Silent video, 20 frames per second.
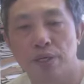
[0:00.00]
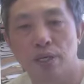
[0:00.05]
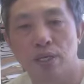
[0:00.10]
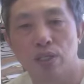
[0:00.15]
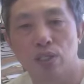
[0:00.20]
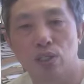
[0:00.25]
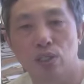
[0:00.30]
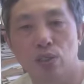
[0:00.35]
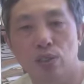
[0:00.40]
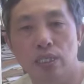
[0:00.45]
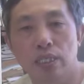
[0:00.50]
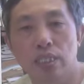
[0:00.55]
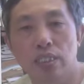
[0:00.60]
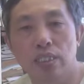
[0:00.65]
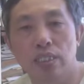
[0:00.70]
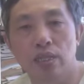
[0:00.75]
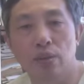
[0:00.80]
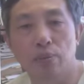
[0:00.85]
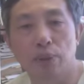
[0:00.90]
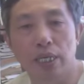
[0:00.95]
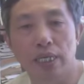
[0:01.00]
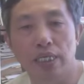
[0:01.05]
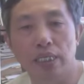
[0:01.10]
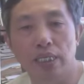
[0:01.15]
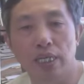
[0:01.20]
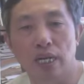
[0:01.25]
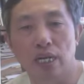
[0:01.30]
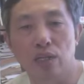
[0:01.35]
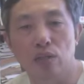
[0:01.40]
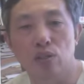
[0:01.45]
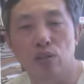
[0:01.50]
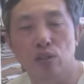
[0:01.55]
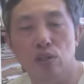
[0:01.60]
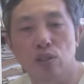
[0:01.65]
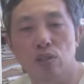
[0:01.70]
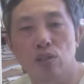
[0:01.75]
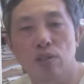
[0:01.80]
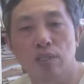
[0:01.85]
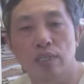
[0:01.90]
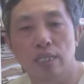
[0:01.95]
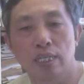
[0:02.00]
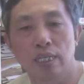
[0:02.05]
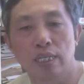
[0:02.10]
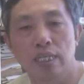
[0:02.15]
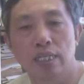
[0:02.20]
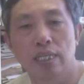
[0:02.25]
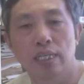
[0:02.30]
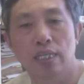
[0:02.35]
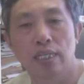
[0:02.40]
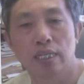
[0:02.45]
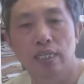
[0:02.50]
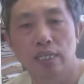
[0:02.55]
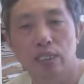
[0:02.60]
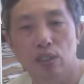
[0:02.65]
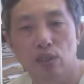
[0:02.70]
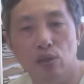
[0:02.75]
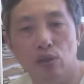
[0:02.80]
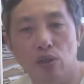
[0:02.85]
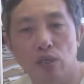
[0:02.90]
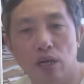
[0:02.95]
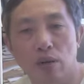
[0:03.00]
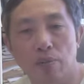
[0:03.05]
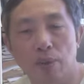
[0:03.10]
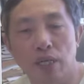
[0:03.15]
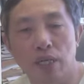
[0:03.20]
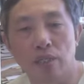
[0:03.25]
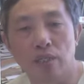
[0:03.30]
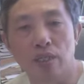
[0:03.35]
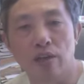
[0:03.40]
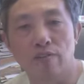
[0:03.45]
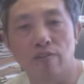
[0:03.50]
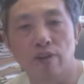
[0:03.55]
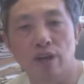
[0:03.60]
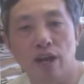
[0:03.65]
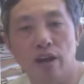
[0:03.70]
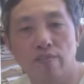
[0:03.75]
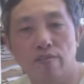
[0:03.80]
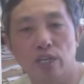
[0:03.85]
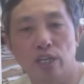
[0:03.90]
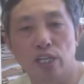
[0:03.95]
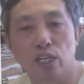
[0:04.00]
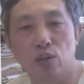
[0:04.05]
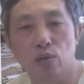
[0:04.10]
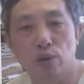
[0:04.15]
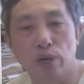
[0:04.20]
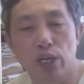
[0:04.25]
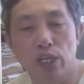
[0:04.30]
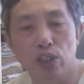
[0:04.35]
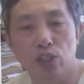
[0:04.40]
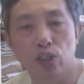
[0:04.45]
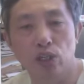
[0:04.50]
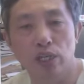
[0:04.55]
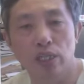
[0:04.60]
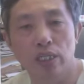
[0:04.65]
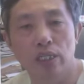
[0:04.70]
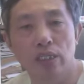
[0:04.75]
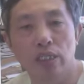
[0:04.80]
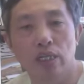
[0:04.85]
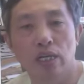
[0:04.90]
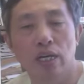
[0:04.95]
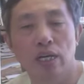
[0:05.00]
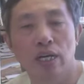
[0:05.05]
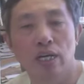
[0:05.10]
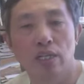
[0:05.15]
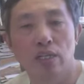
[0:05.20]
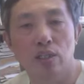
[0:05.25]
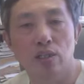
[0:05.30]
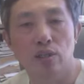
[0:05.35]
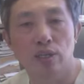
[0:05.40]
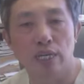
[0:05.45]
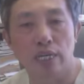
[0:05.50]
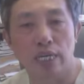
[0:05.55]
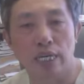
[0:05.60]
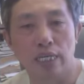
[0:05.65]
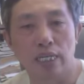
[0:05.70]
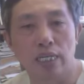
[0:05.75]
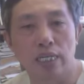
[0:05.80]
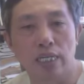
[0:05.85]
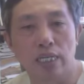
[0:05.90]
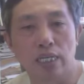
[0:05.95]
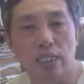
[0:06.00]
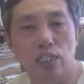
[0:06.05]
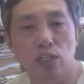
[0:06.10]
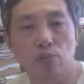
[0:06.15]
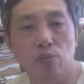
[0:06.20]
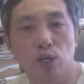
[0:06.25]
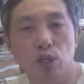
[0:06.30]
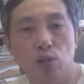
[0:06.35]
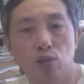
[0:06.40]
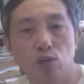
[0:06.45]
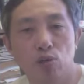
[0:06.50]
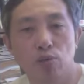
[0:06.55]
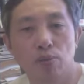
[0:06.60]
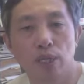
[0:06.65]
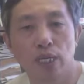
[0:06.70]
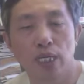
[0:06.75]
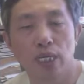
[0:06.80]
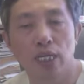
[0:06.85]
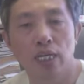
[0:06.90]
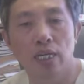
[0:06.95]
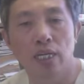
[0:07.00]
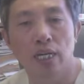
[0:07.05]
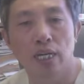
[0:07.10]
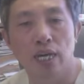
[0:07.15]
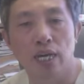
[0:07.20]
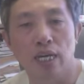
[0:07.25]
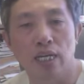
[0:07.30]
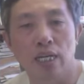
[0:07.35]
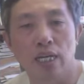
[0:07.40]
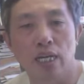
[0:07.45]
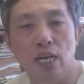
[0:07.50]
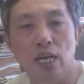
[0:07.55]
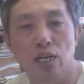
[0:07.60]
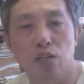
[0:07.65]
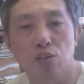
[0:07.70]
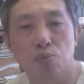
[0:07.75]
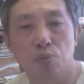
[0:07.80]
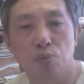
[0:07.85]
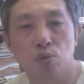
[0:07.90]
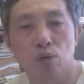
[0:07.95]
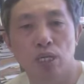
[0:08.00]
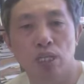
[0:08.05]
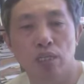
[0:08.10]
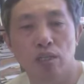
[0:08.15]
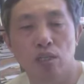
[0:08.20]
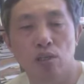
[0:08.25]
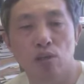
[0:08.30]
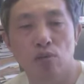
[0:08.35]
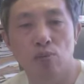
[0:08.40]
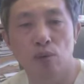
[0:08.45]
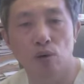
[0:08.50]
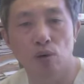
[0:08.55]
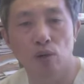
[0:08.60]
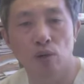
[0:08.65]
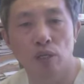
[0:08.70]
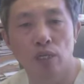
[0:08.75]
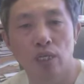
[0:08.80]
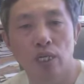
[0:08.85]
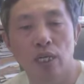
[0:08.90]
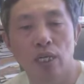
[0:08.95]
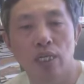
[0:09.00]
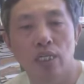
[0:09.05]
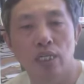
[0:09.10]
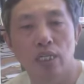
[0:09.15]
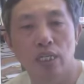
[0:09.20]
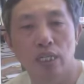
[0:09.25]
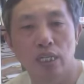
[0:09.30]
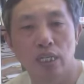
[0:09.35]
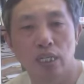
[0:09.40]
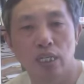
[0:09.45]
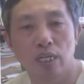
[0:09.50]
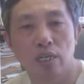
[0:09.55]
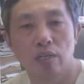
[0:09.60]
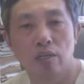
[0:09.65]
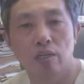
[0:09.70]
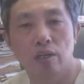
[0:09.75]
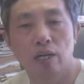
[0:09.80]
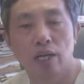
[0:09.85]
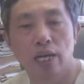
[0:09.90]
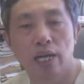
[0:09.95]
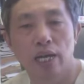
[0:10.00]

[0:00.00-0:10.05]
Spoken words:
So this is the painting I'm going to talk about. If you have any questions, you can email to me. I can explain to you more detail.